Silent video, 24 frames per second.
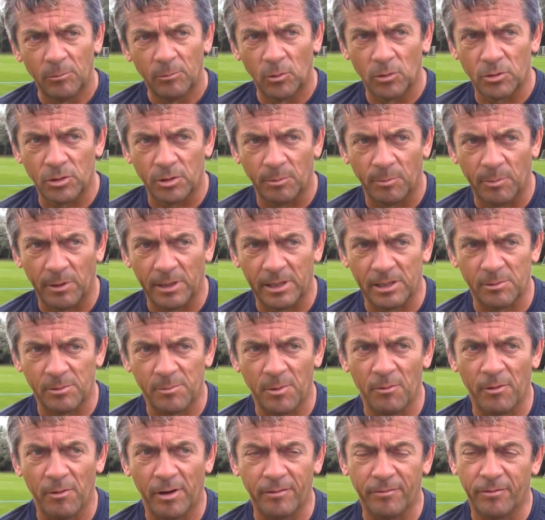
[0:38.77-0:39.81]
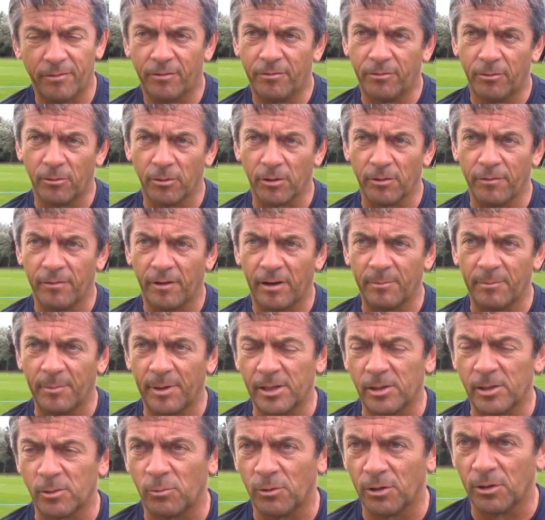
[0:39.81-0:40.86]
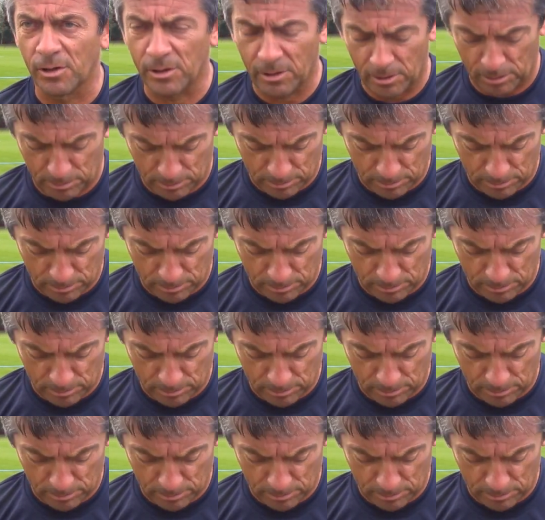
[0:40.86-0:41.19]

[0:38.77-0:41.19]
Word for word: most of the players will be ready for 45 minutes work.